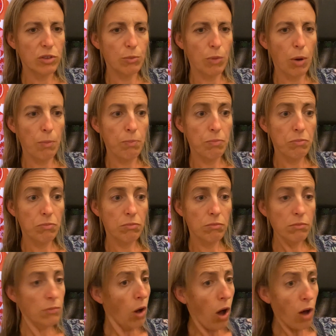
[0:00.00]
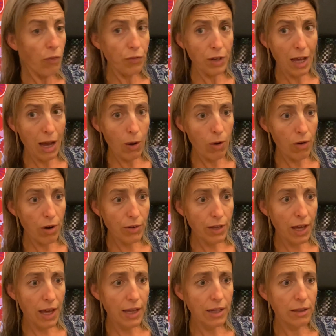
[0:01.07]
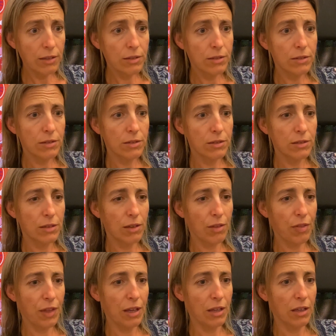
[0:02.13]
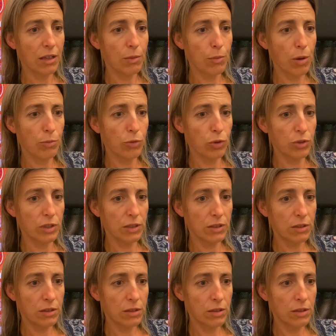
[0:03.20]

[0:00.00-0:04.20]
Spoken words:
Mum. "Half an hour, OK?" I think Mum nodded.